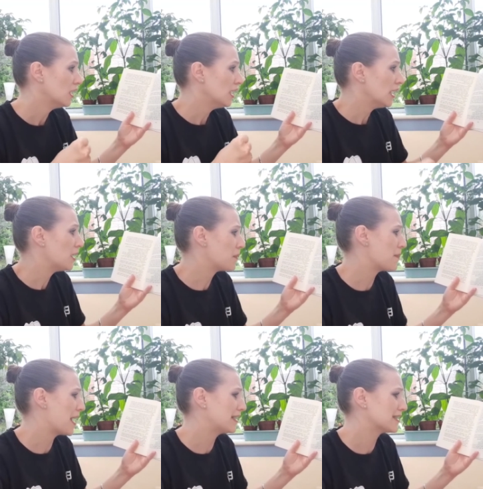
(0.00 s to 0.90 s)
"He'll be
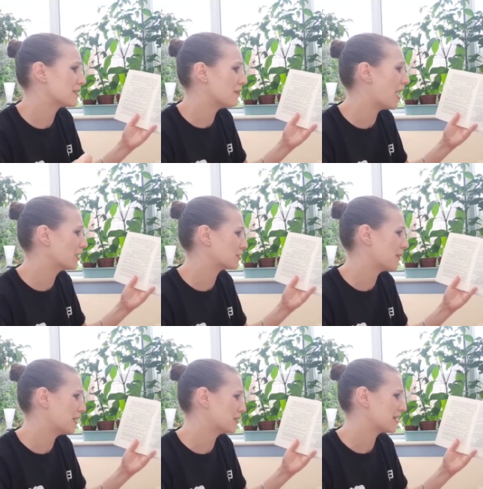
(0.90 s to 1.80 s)
made into
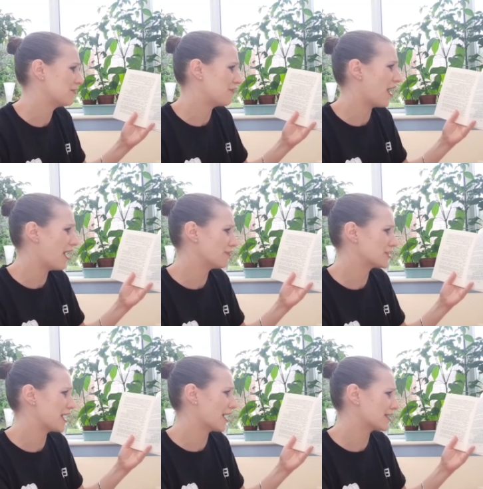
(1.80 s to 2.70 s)
marshmallows in 5
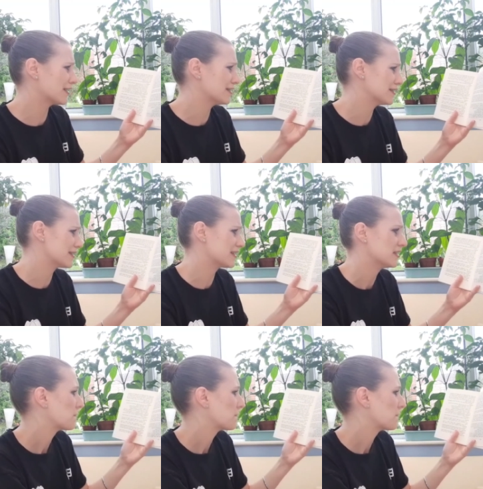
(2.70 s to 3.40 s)
seconds."